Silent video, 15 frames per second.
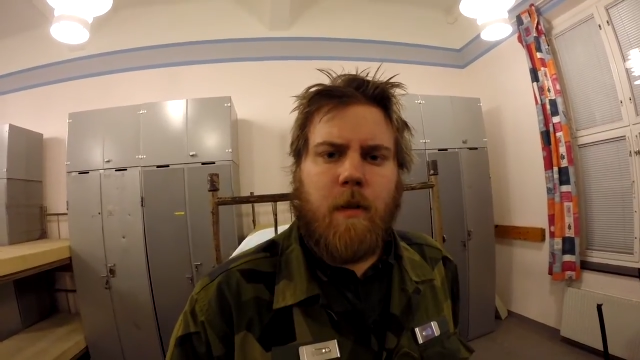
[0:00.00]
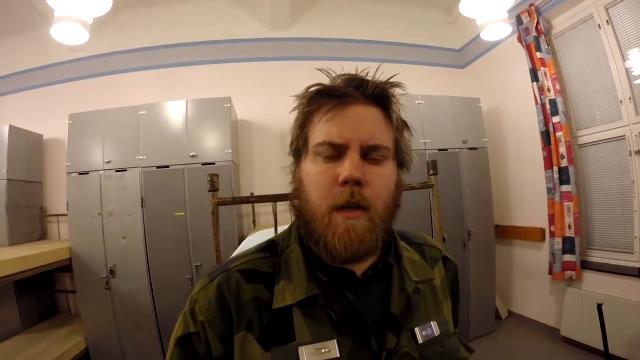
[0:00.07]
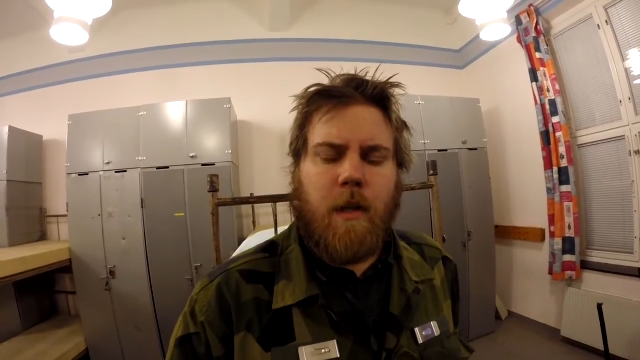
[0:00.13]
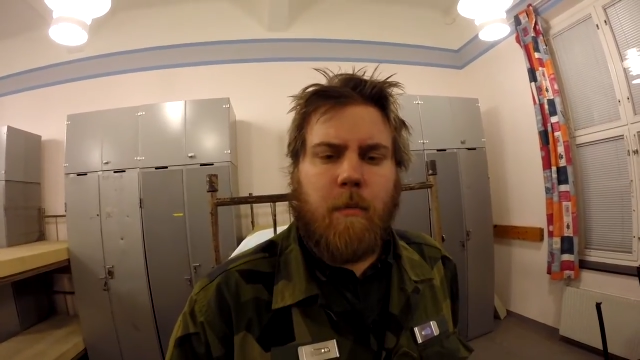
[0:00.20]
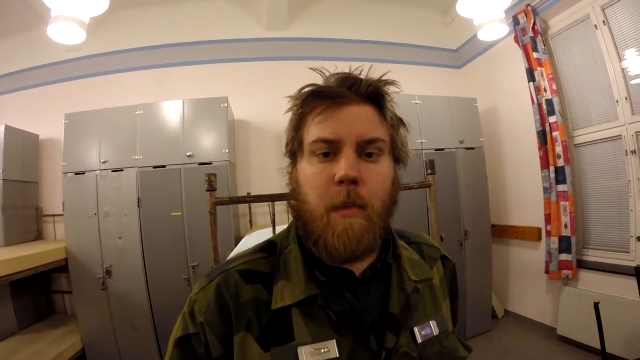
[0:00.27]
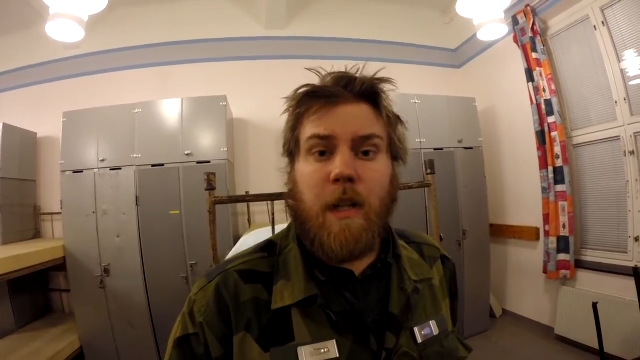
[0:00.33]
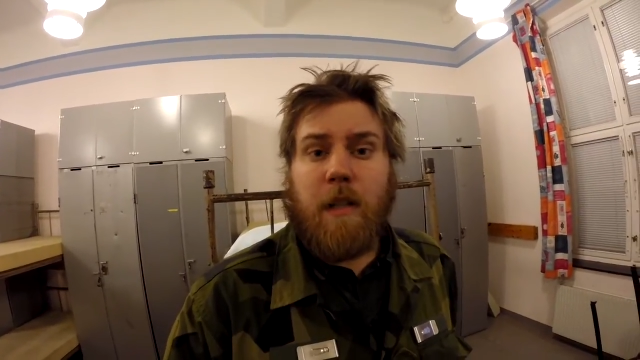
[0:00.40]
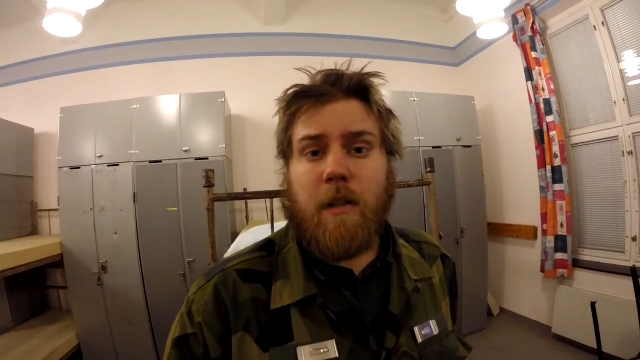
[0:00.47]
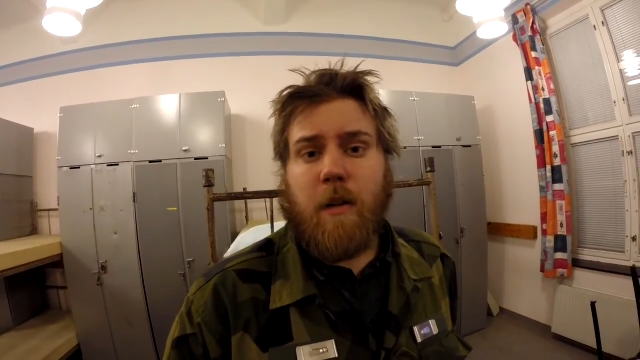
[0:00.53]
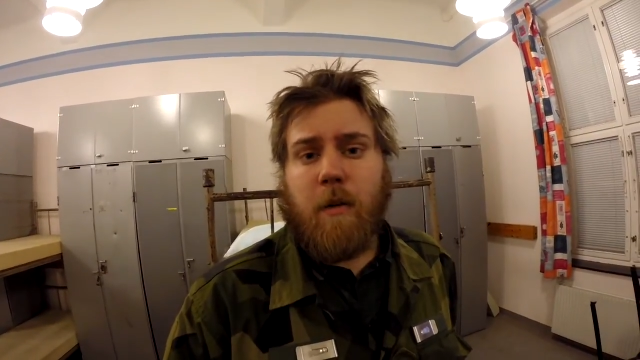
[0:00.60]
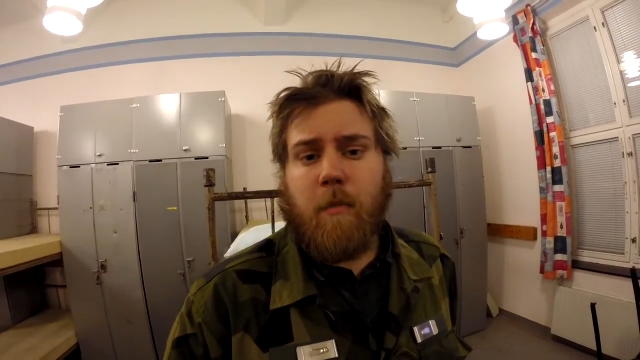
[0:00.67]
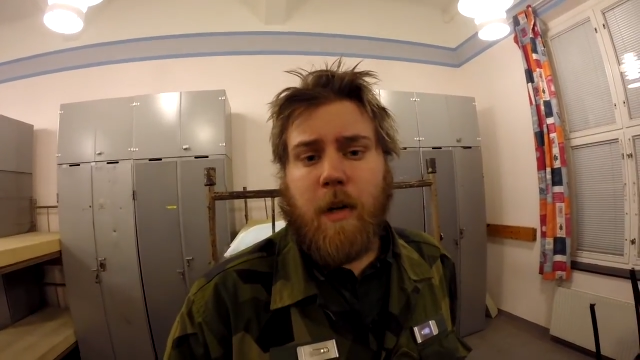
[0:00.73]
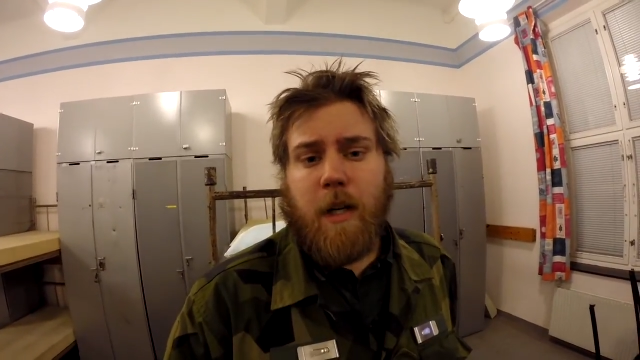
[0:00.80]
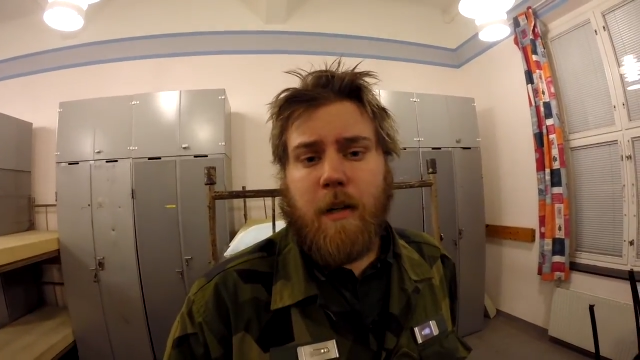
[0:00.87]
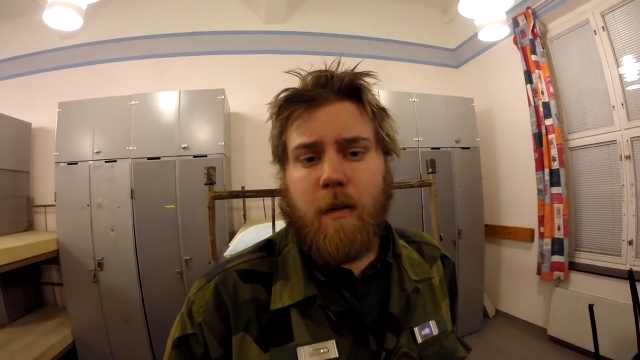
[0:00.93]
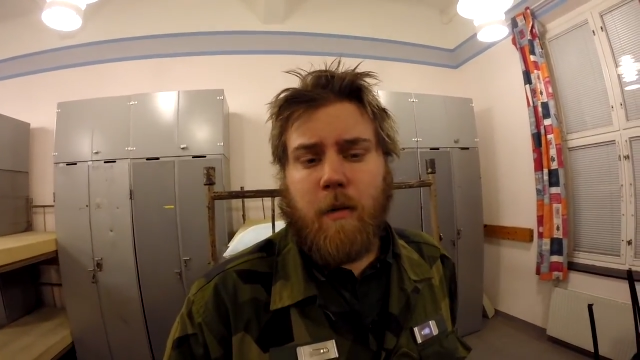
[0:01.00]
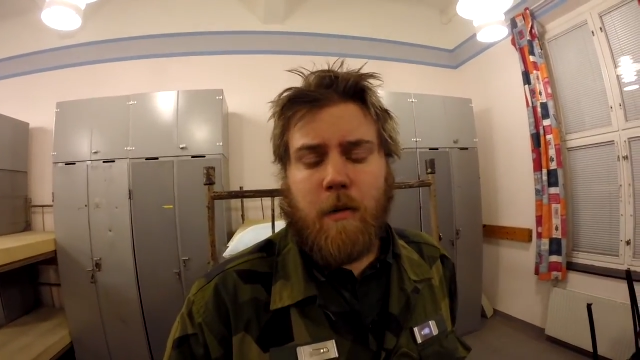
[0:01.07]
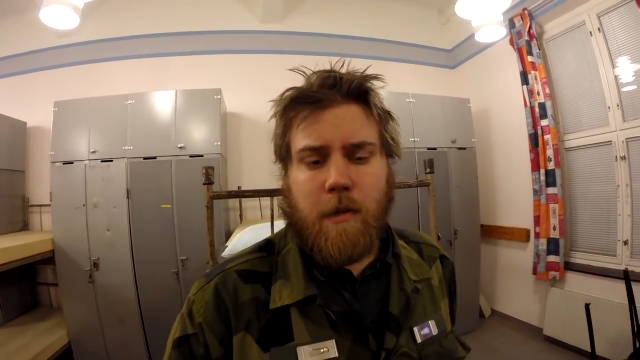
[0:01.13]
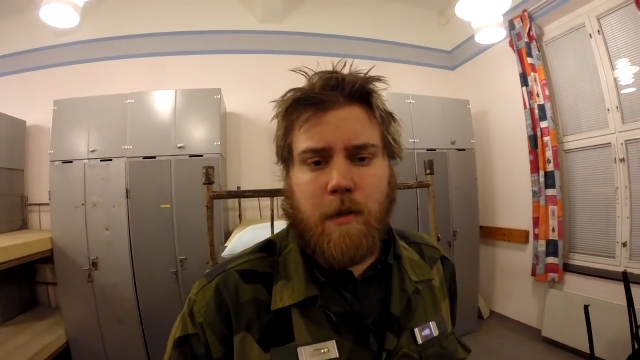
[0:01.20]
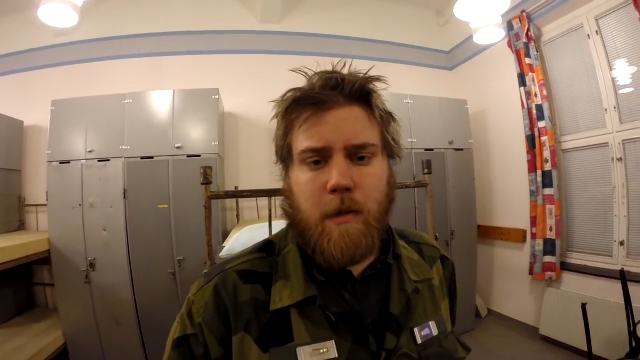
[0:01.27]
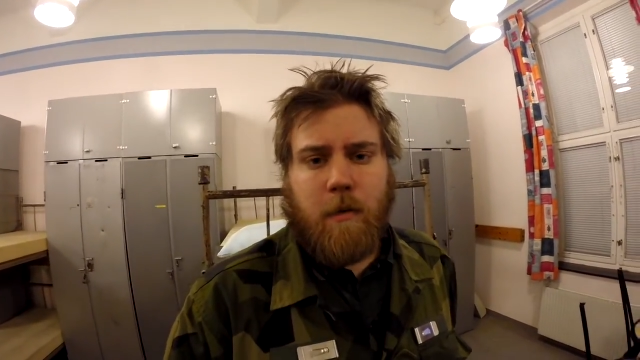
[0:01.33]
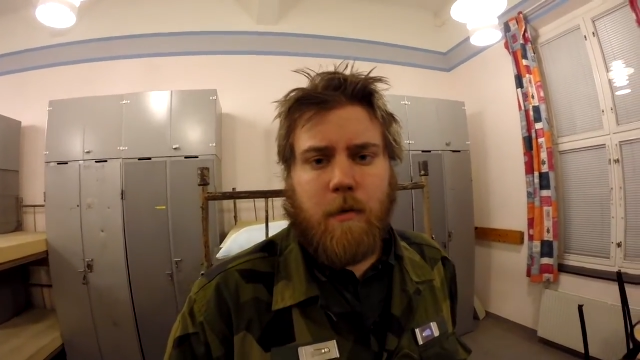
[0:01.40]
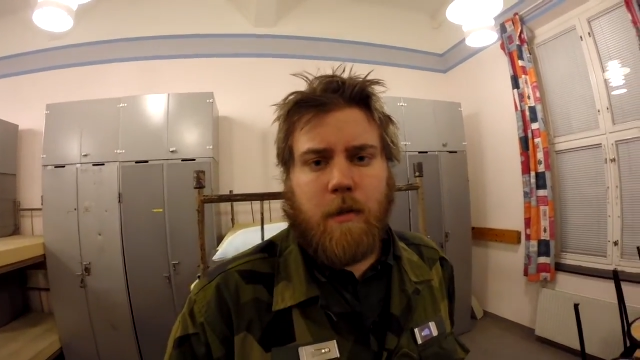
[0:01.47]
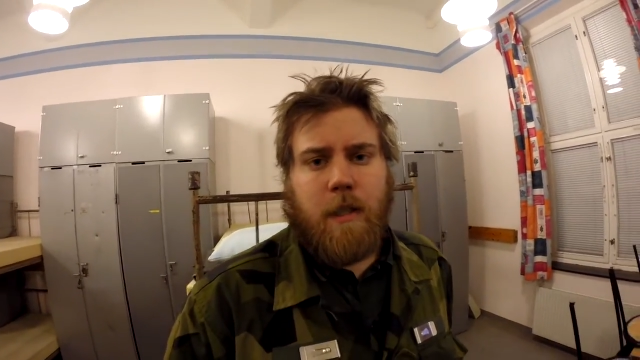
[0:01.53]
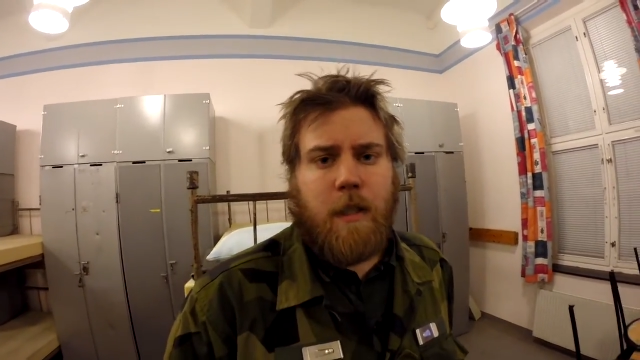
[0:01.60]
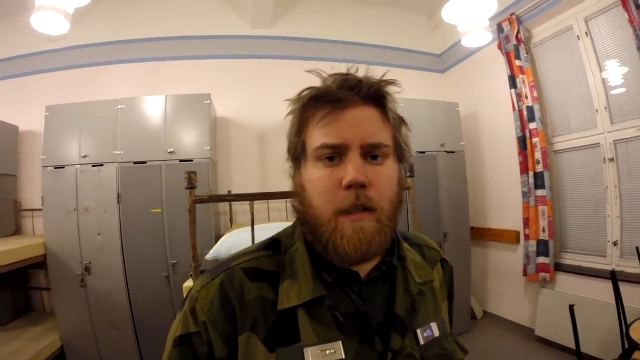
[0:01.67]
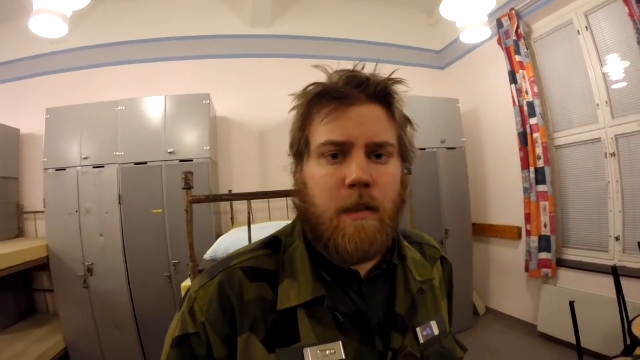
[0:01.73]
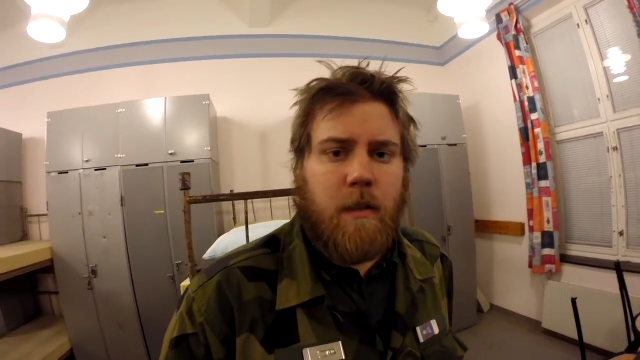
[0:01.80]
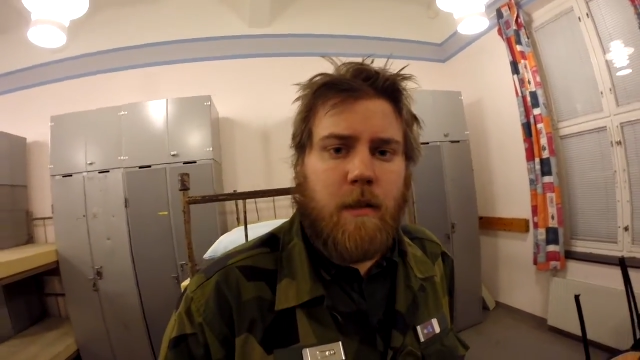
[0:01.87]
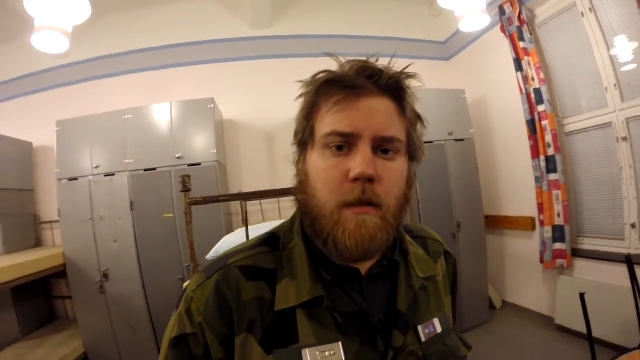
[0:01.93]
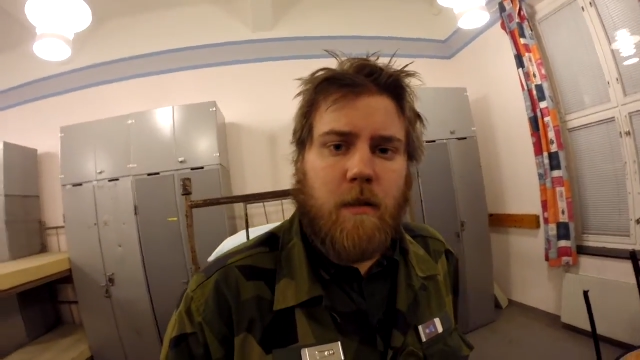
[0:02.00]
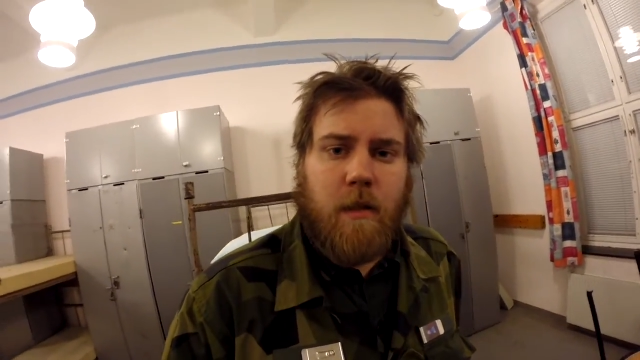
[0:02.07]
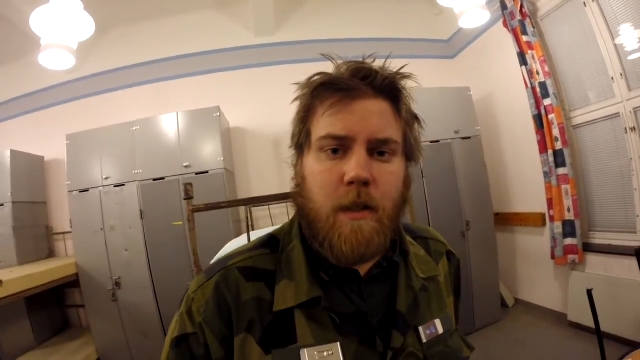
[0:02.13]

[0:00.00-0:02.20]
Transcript: in the military but also in